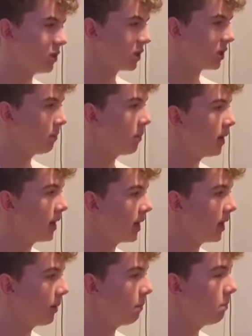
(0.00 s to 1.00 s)
just ability,
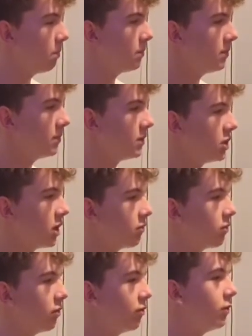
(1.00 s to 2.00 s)

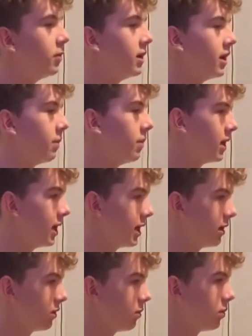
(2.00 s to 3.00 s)
general footballing ability
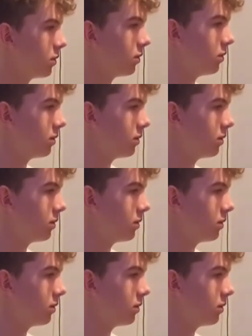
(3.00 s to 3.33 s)
on the ball.